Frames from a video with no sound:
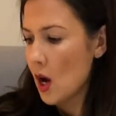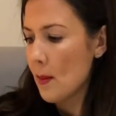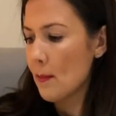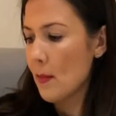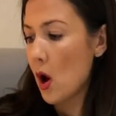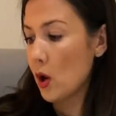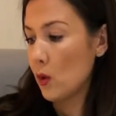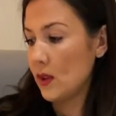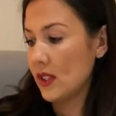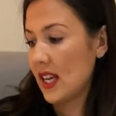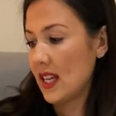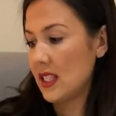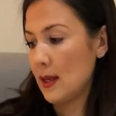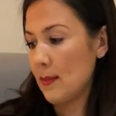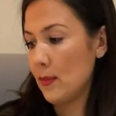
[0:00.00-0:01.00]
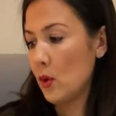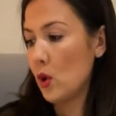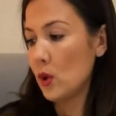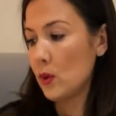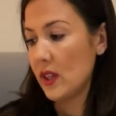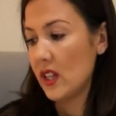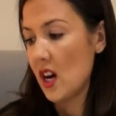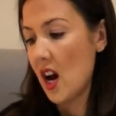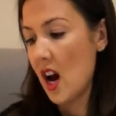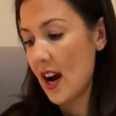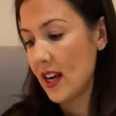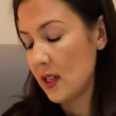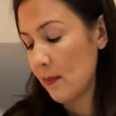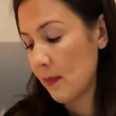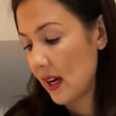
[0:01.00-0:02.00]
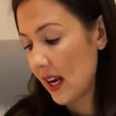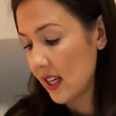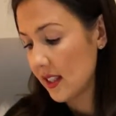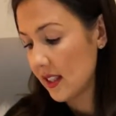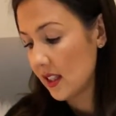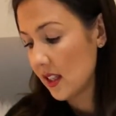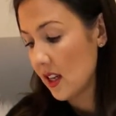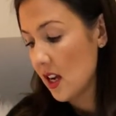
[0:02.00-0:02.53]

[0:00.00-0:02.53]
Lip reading: Mog was getting bored with her hiding place.